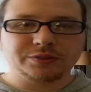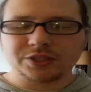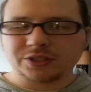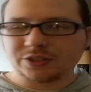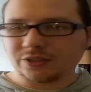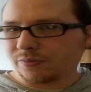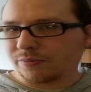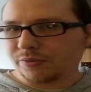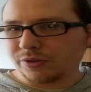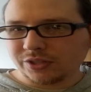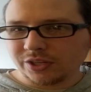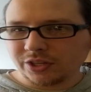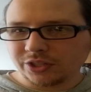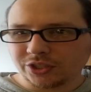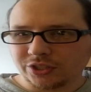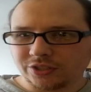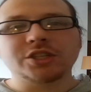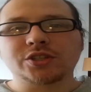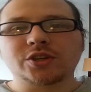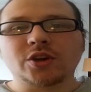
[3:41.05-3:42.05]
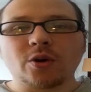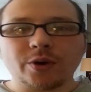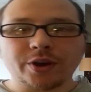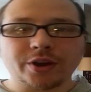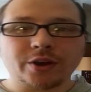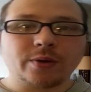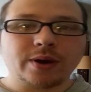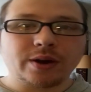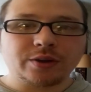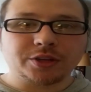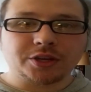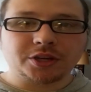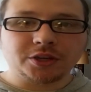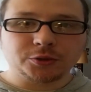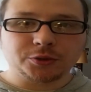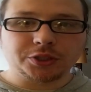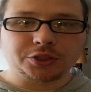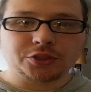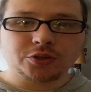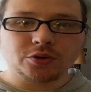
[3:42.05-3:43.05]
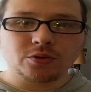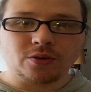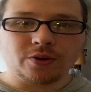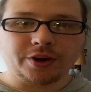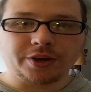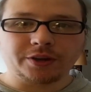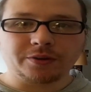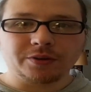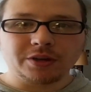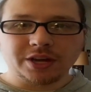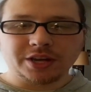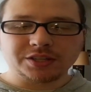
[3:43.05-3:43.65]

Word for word: She's a musician. She's going around the country touring.